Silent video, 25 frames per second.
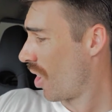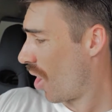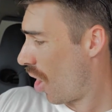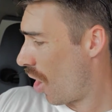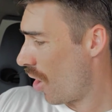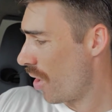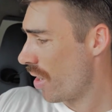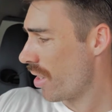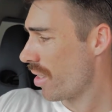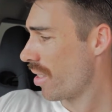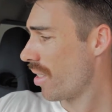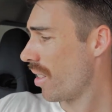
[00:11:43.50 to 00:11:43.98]

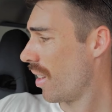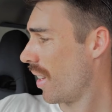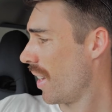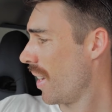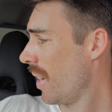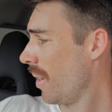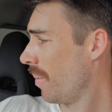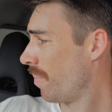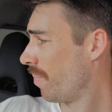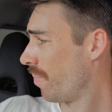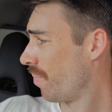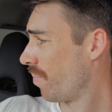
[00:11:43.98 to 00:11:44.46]

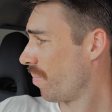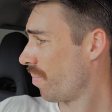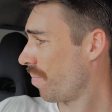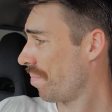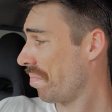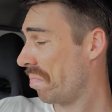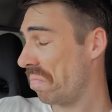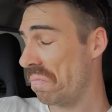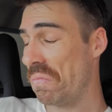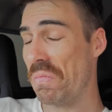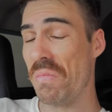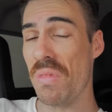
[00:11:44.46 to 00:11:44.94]
Honestly,
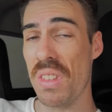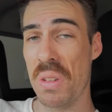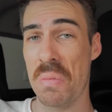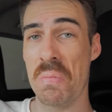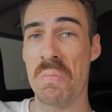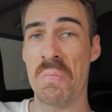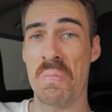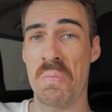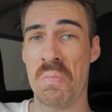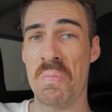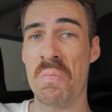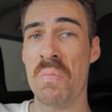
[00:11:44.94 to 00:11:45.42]

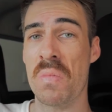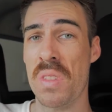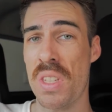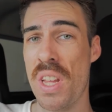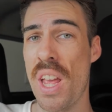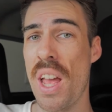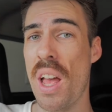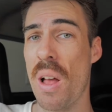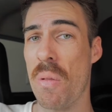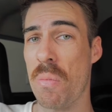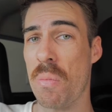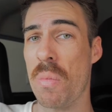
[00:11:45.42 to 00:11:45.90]

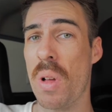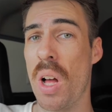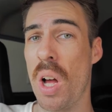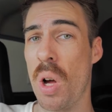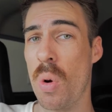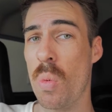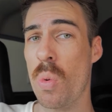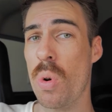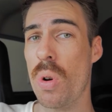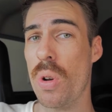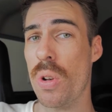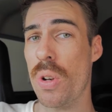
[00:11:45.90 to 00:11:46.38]
yeah,
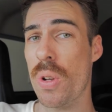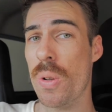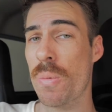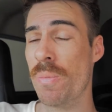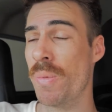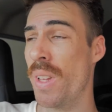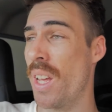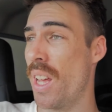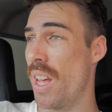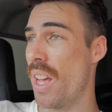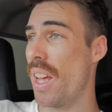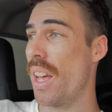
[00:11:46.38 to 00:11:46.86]
I would.
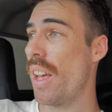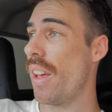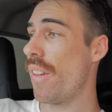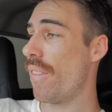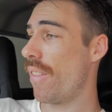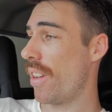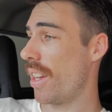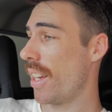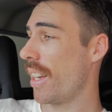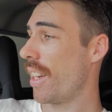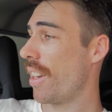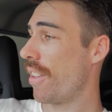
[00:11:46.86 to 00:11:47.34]

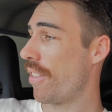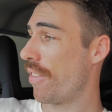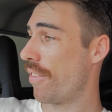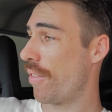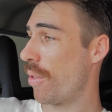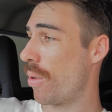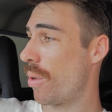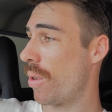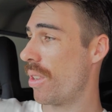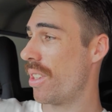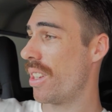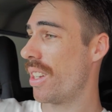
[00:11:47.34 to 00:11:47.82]
If I could
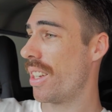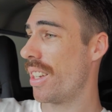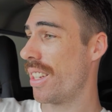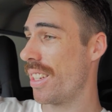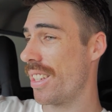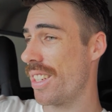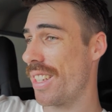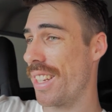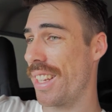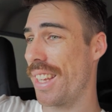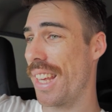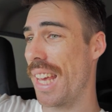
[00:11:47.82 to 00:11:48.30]
afford
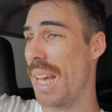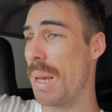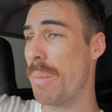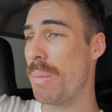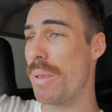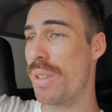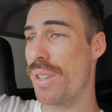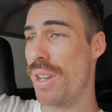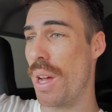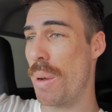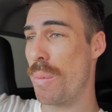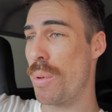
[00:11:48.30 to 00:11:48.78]
to
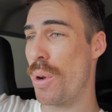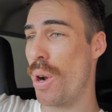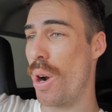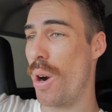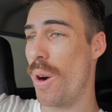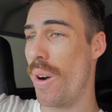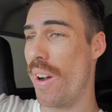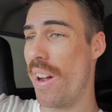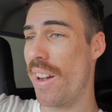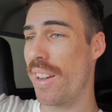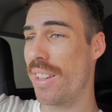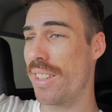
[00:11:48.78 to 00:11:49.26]
keep the
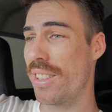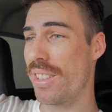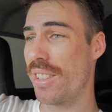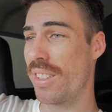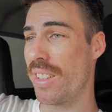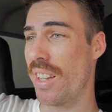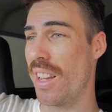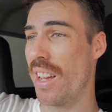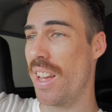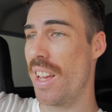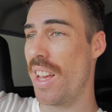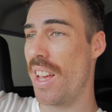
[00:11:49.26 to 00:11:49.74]

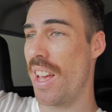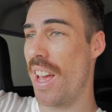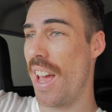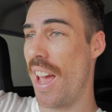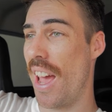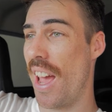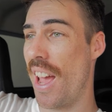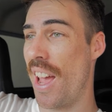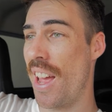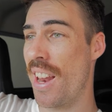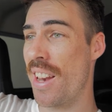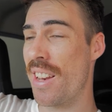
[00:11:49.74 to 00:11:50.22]
WRX
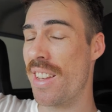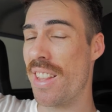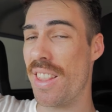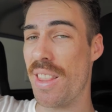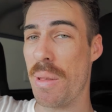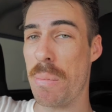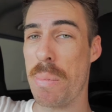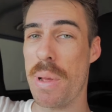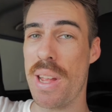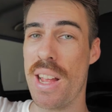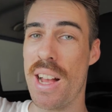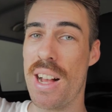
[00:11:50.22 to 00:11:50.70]
and
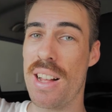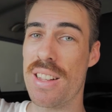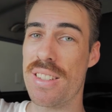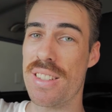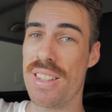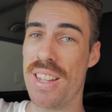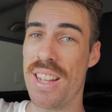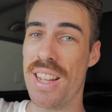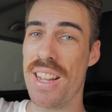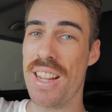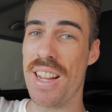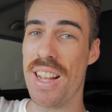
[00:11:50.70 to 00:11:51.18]
the
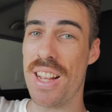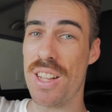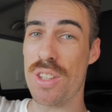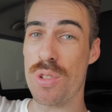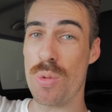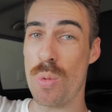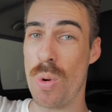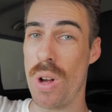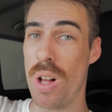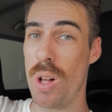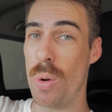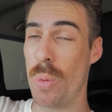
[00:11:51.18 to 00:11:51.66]
BRZ
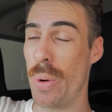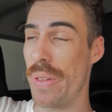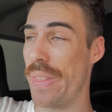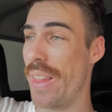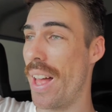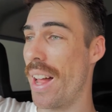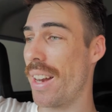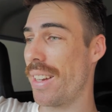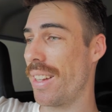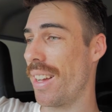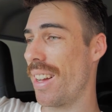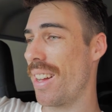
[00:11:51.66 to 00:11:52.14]
as well when
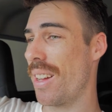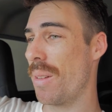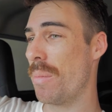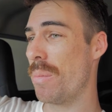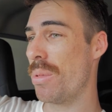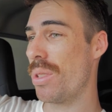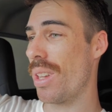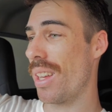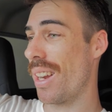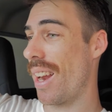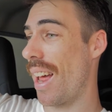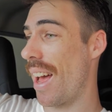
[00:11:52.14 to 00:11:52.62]
that
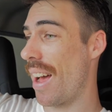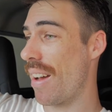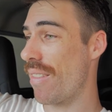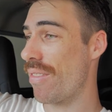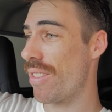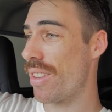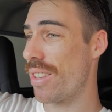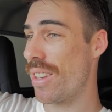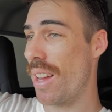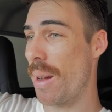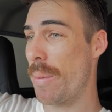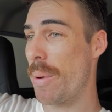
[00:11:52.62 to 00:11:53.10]
comes, and
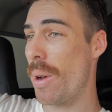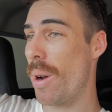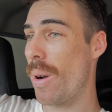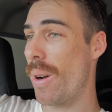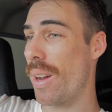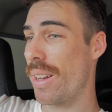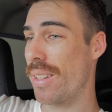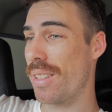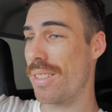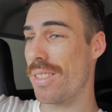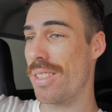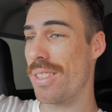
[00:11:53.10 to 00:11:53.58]
have the
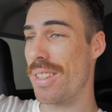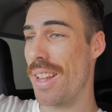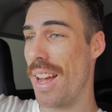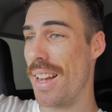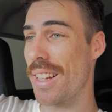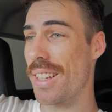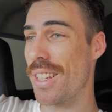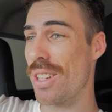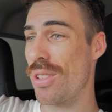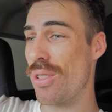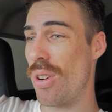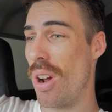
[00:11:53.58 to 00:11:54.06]
WRX as a
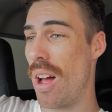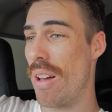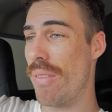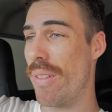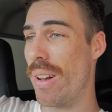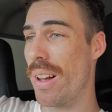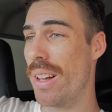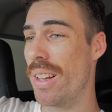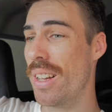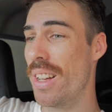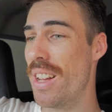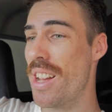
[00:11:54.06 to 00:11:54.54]
daily
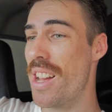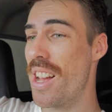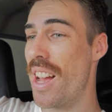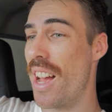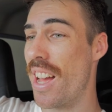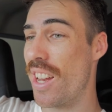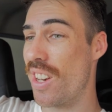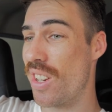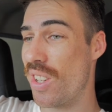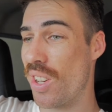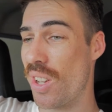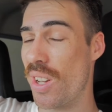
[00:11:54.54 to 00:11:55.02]
driver
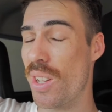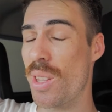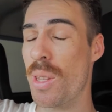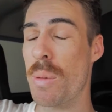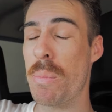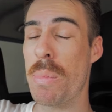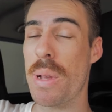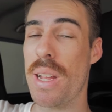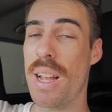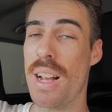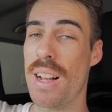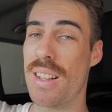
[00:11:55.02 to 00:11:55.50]
and turn
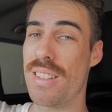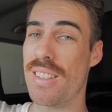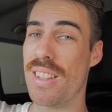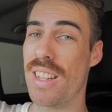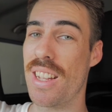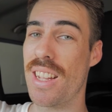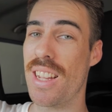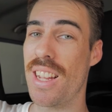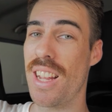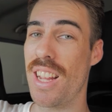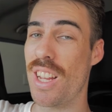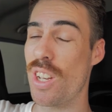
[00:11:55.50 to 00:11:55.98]
the
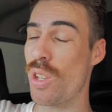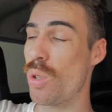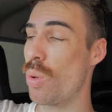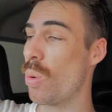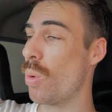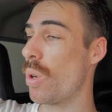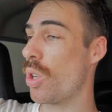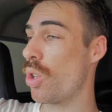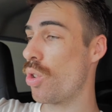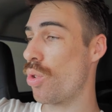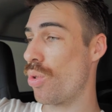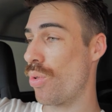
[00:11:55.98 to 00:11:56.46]
BRZ
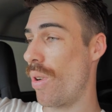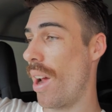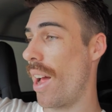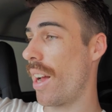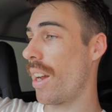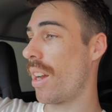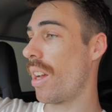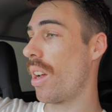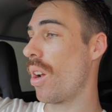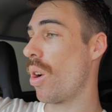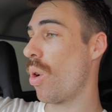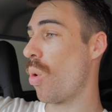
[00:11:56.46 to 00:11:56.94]
into a
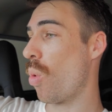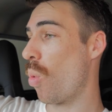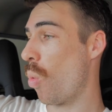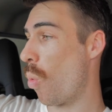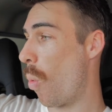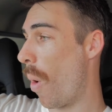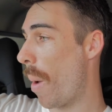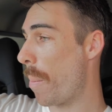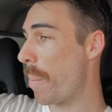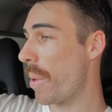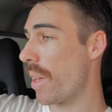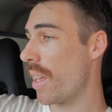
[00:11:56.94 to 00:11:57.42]
track
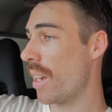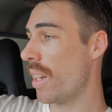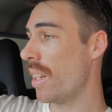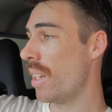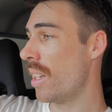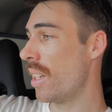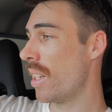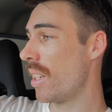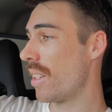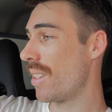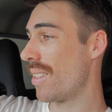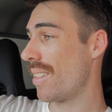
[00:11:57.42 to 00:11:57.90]

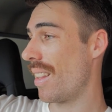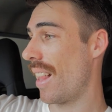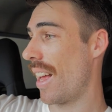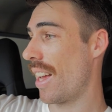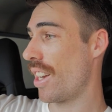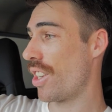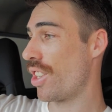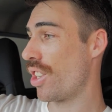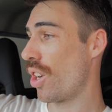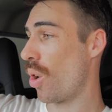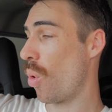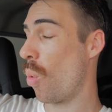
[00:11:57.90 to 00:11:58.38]
weapon
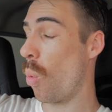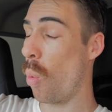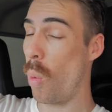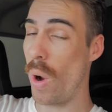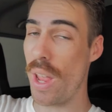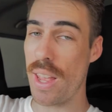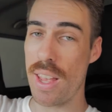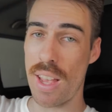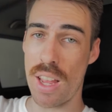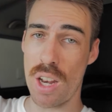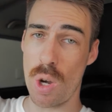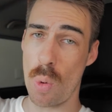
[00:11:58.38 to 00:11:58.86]
/
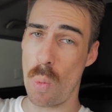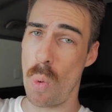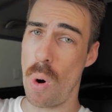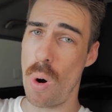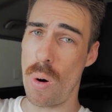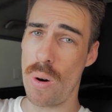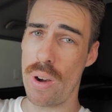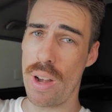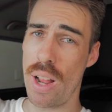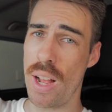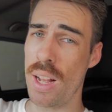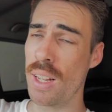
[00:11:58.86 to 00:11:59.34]
weekend
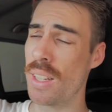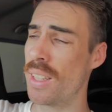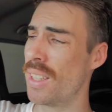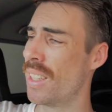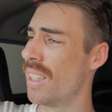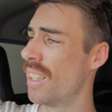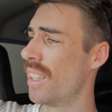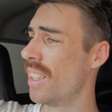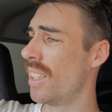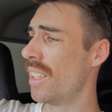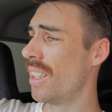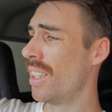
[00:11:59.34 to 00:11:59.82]
warrior,
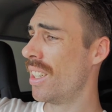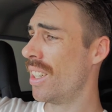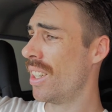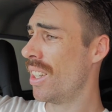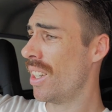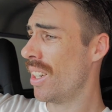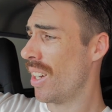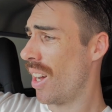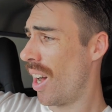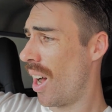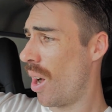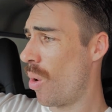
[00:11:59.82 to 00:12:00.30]

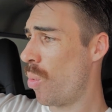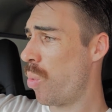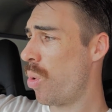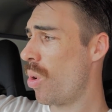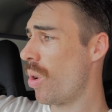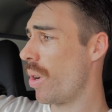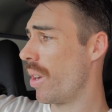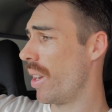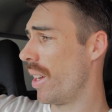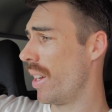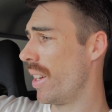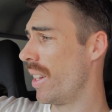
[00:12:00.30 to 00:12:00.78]
I
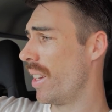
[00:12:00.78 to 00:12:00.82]
would.